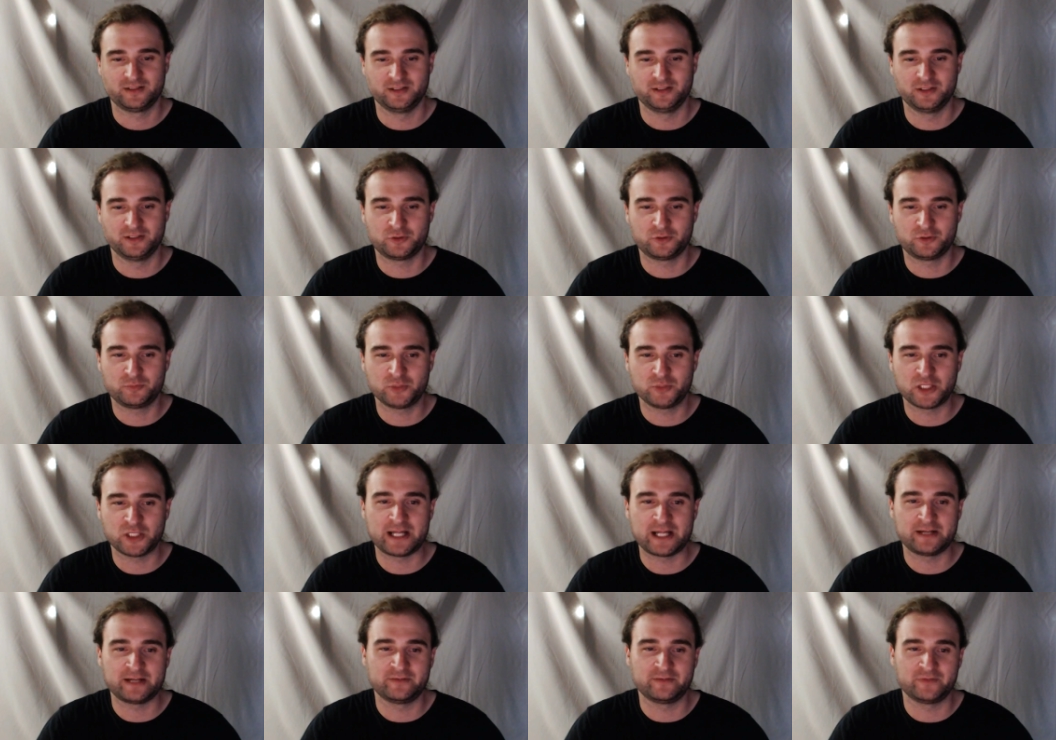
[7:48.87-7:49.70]
No
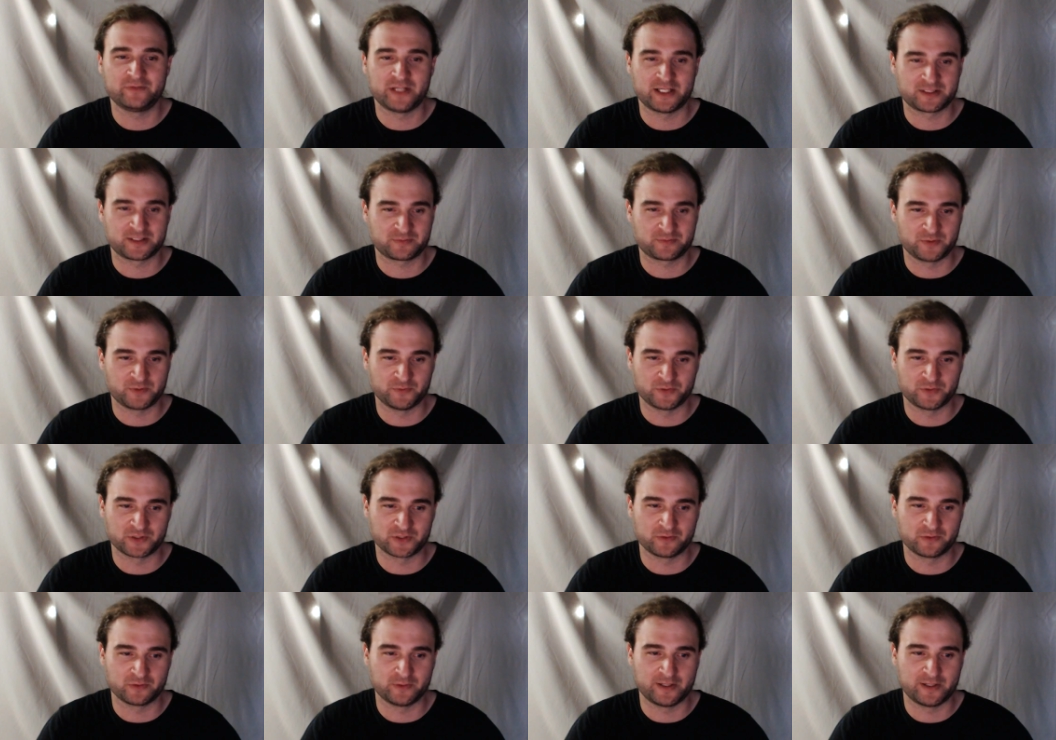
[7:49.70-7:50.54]
plot advancement
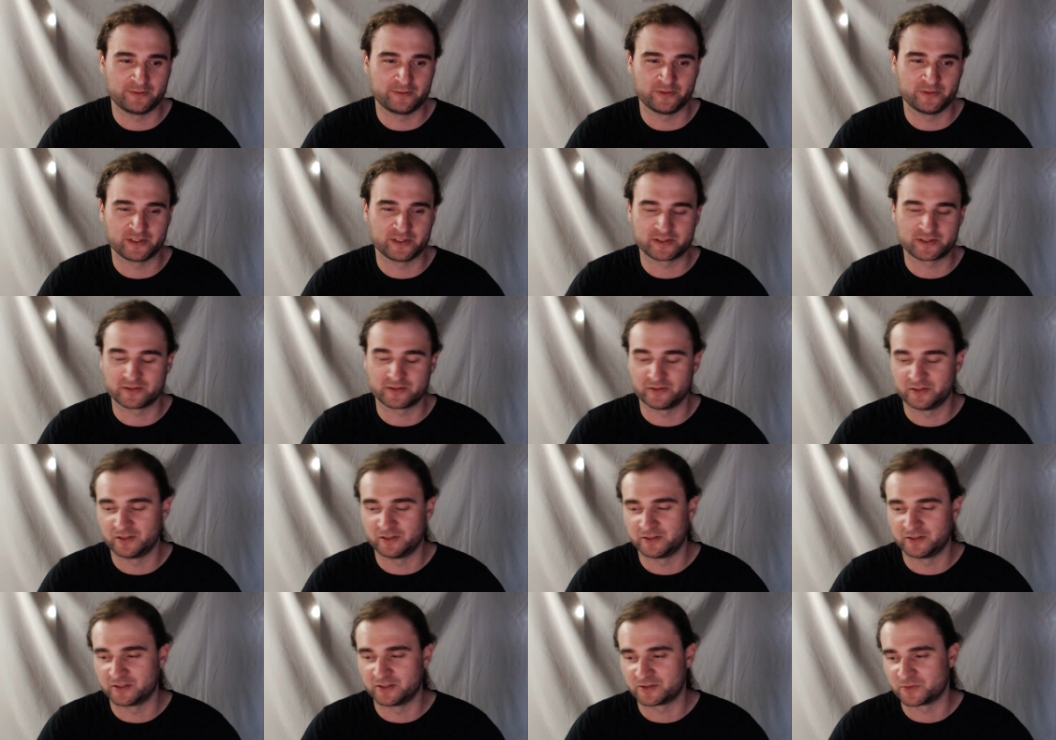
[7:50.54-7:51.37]
whatsoever. It's a
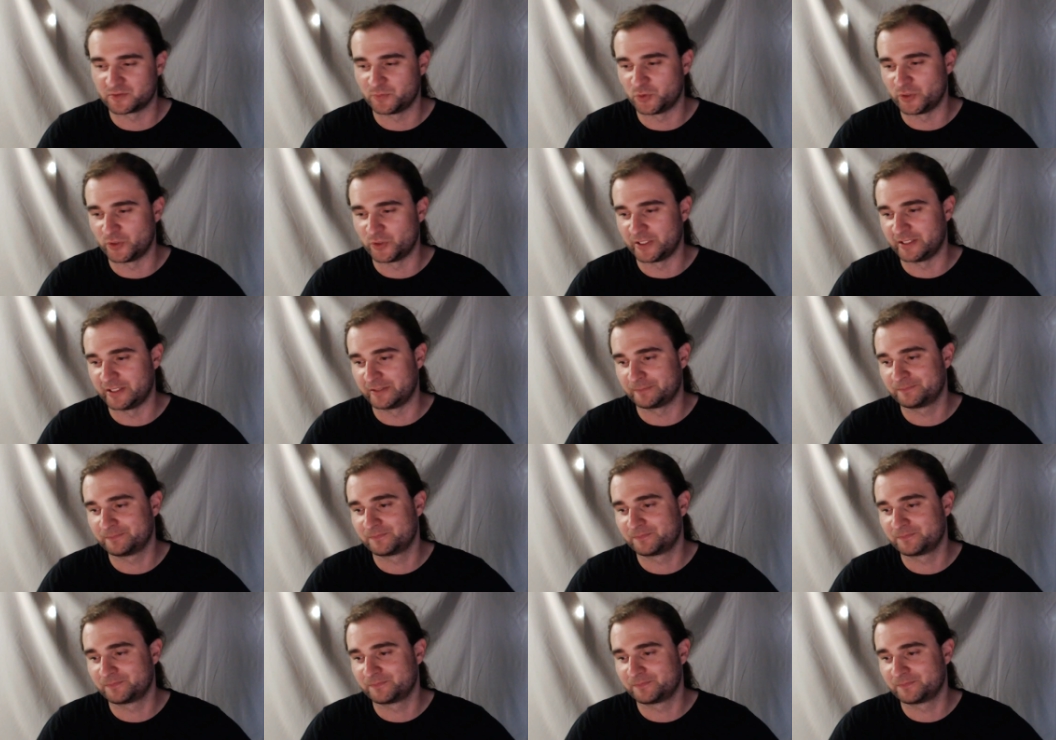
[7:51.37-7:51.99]
little disappointing.